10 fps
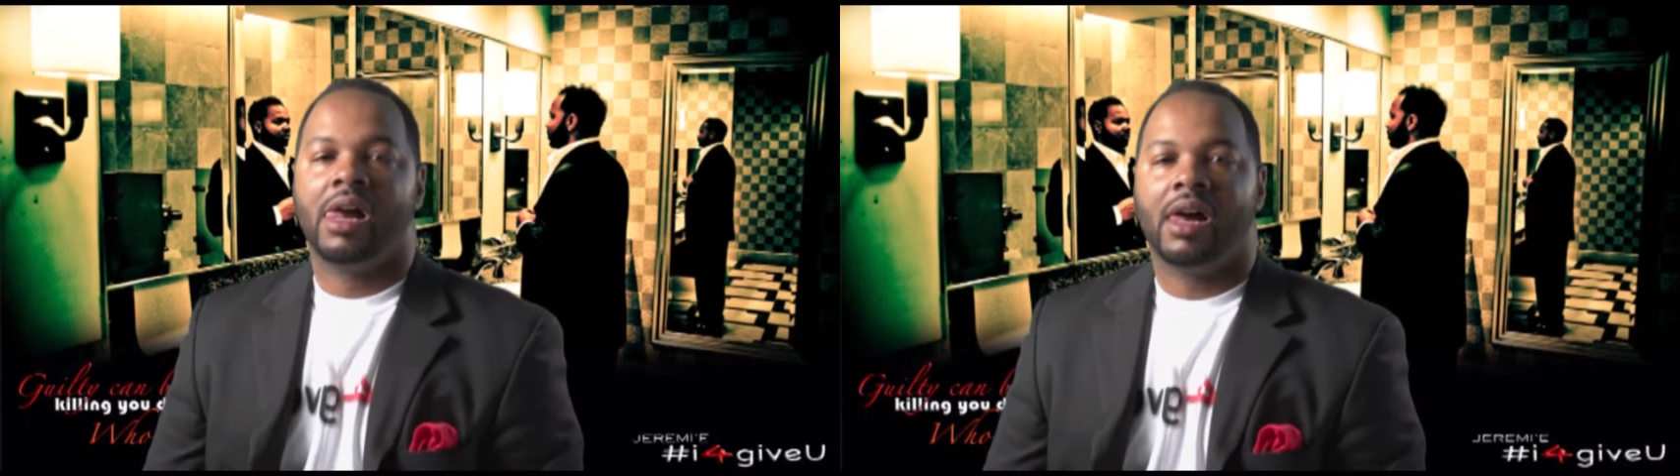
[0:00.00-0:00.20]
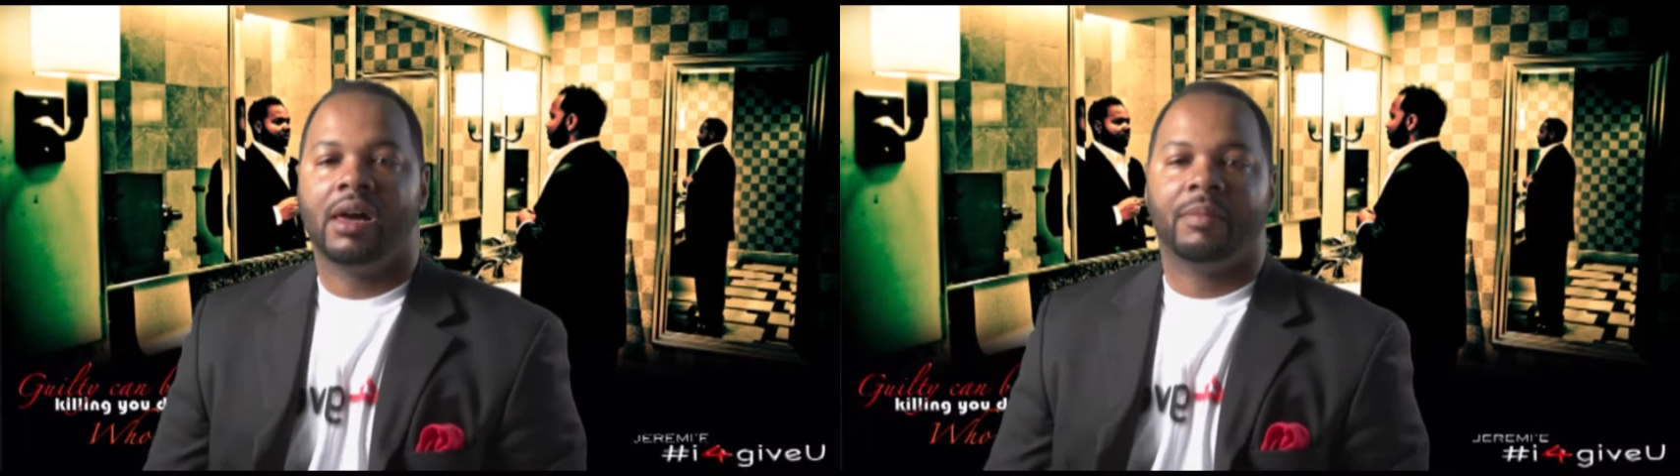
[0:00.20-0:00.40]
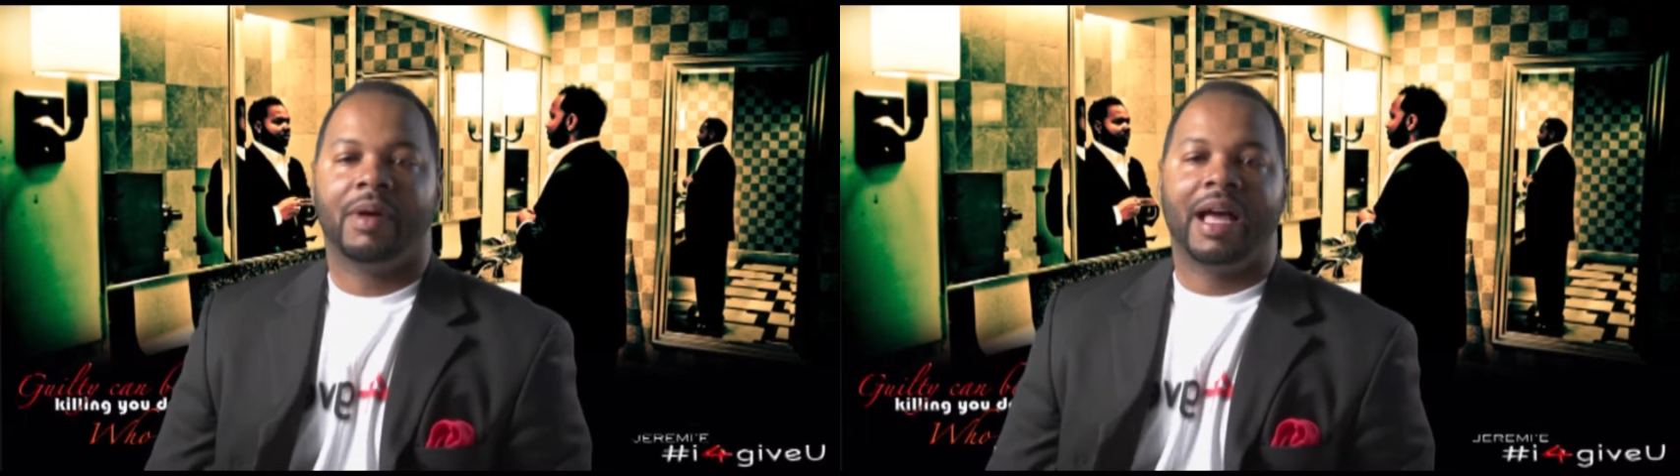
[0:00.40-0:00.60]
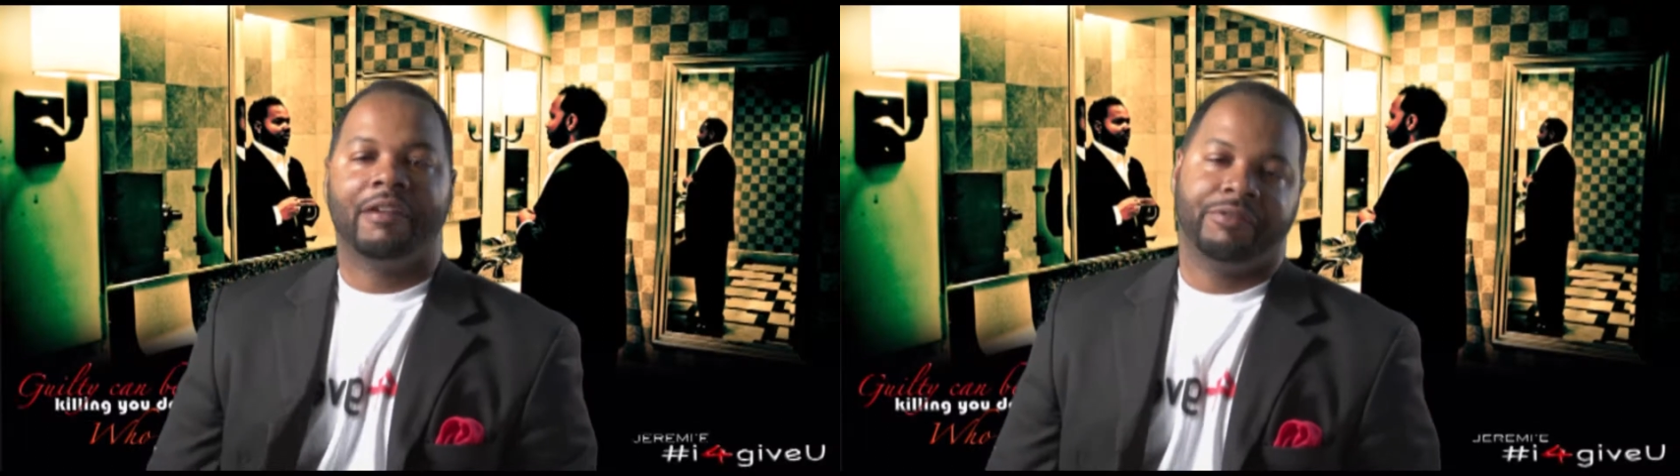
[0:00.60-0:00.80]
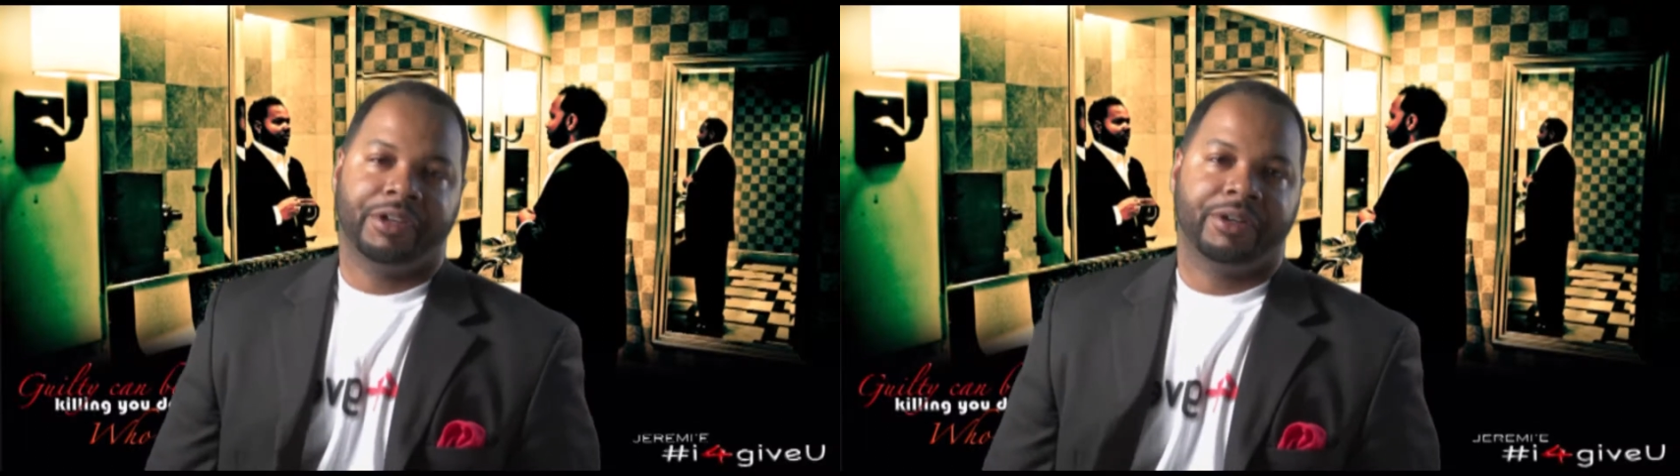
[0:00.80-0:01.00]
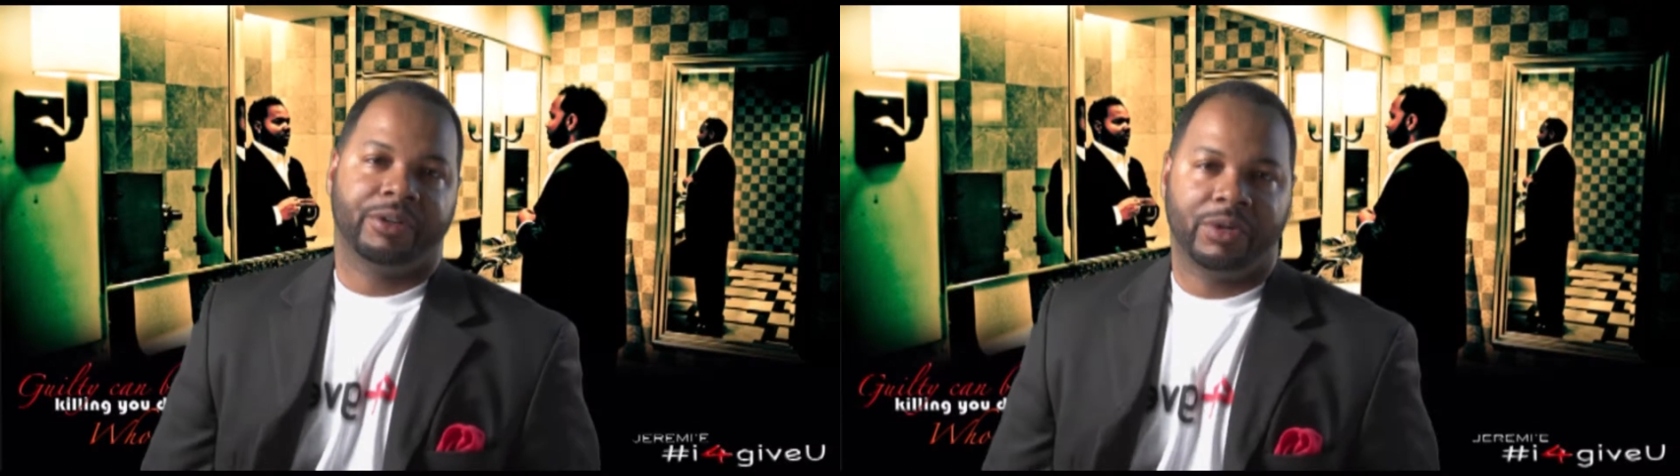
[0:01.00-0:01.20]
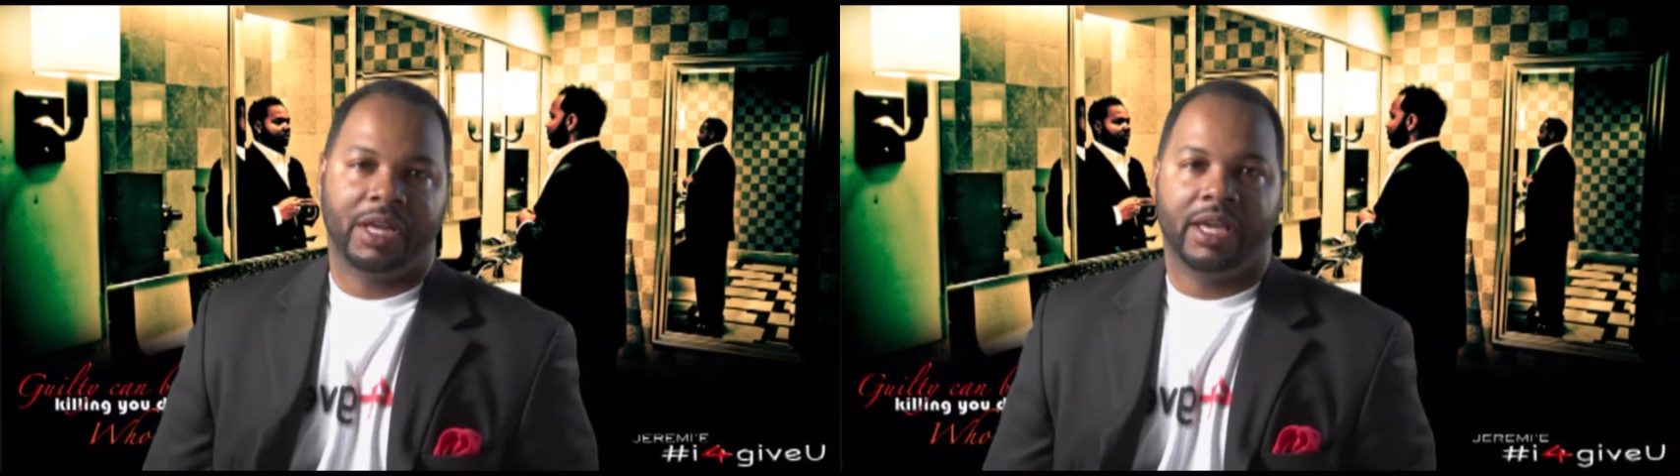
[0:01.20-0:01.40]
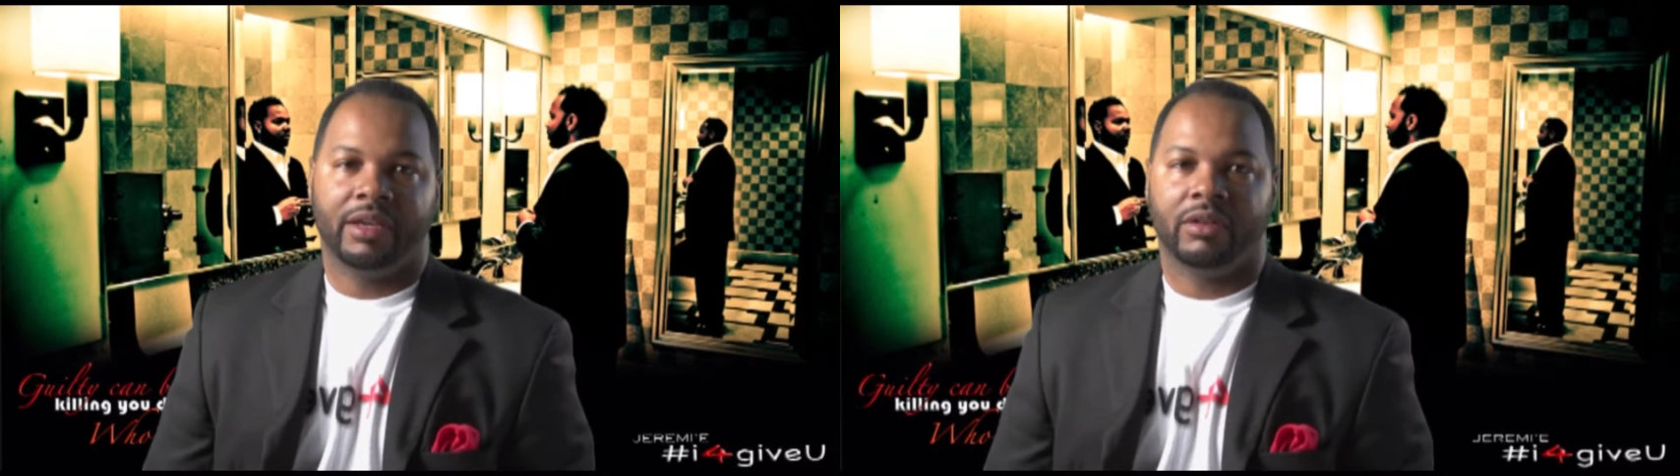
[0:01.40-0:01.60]
um, I figured,
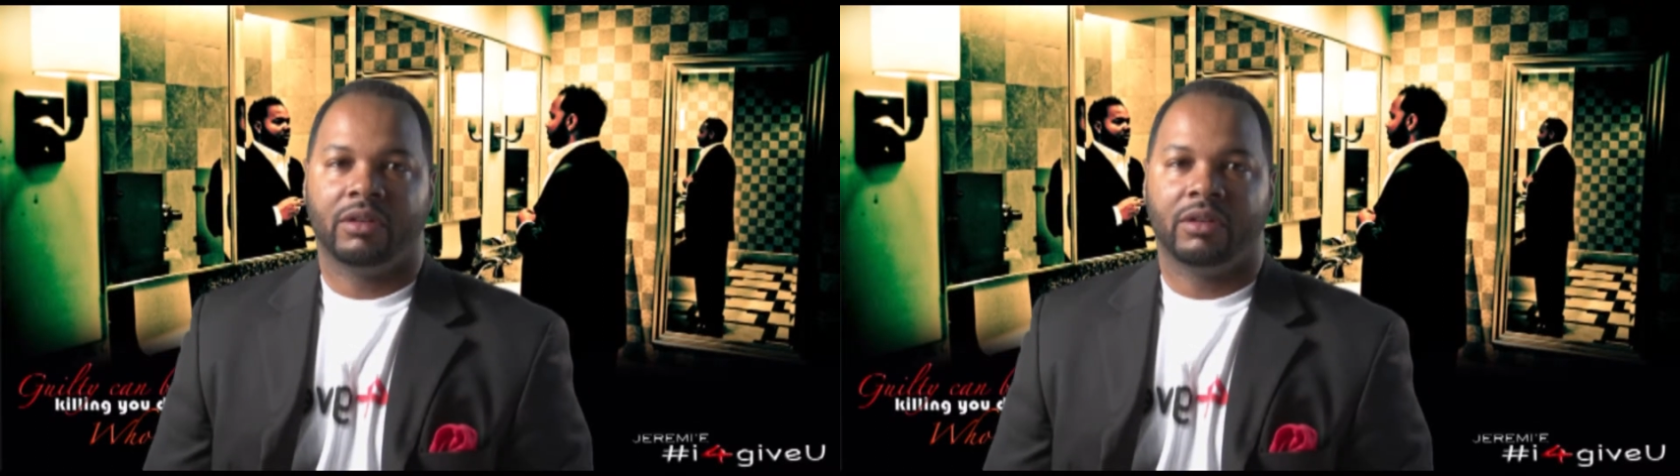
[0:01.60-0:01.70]
okay,